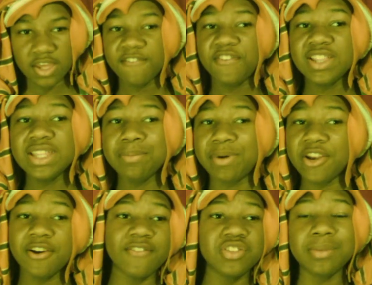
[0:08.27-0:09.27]
Feeling better
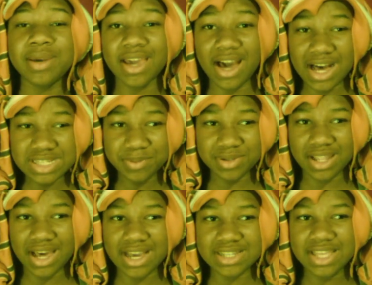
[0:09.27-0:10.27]
after being
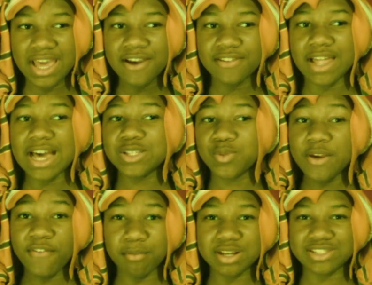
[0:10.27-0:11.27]
hospitalized last week
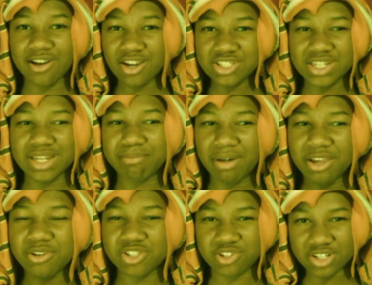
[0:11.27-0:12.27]
from exhaustion and
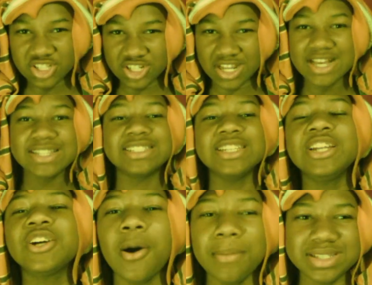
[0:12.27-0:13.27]
malnutrition, Selena
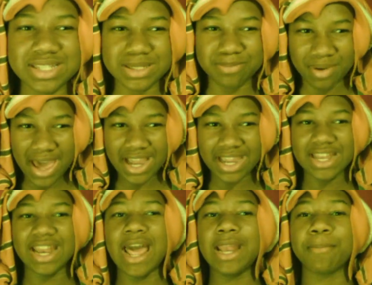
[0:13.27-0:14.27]
Gomez is back and
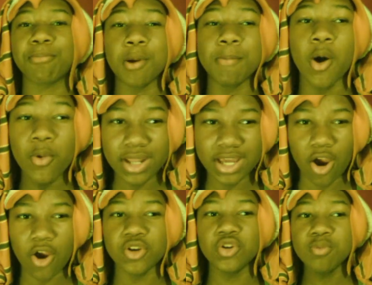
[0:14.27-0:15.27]
at it promoting
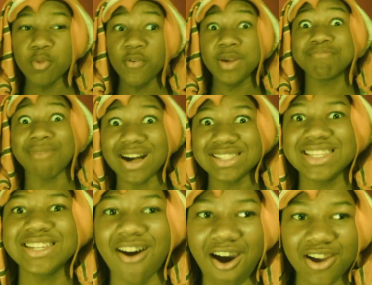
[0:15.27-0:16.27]
her new movie Monte
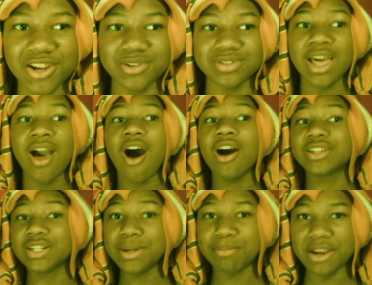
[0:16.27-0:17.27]
Carlo on
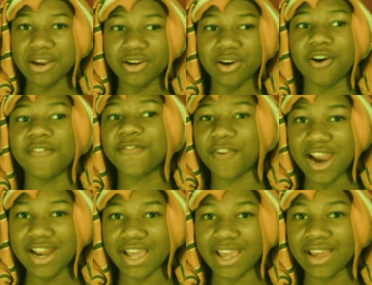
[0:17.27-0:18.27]
Good America on
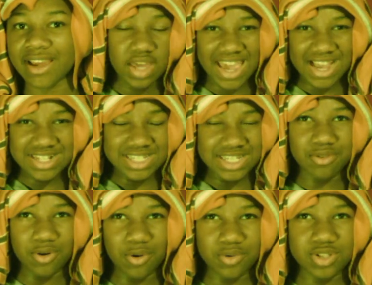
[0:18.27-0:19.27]
Friday. The
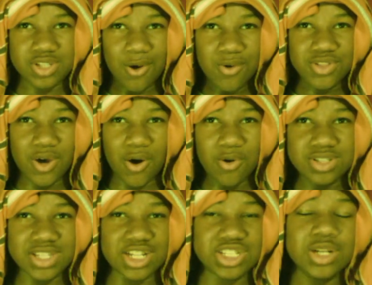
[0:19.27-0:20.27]
eighteen-year-old told the
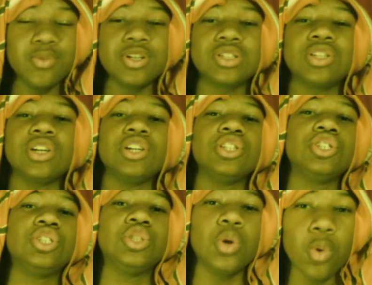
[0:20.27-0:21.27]
host that she wants to
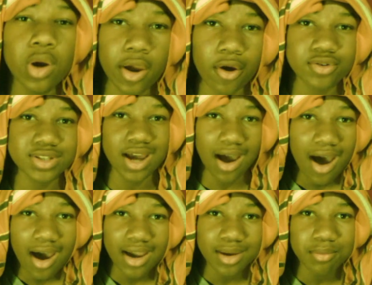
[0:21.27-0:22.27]
enjoy her
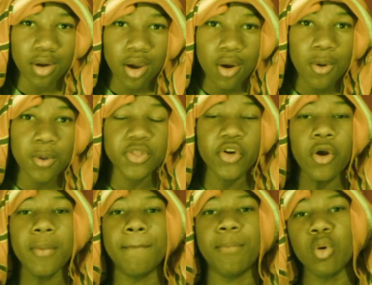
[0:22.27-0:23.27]
time with
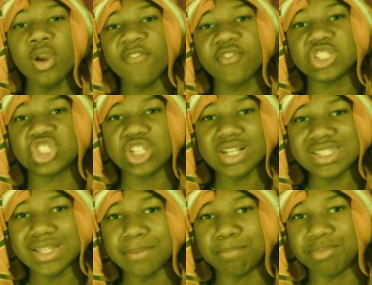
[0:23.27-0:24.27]
her boyfriend
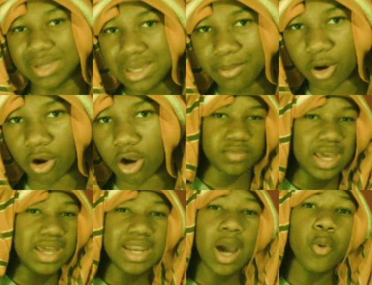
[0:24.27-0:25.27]
Justin Bieber
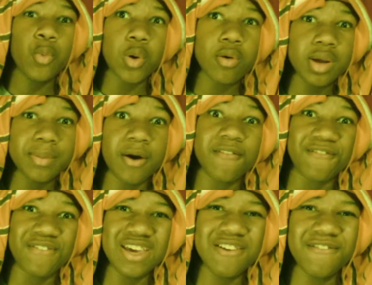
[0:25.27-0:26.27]
and not worry about
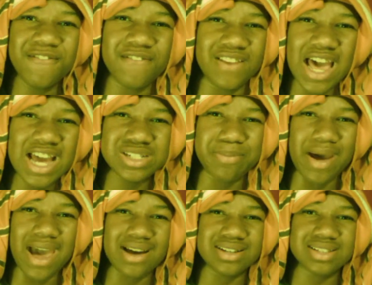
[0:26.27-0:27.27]
fan
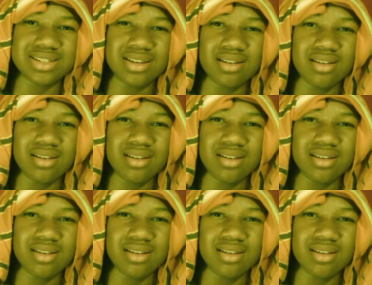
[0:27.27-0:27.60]
flashbacks.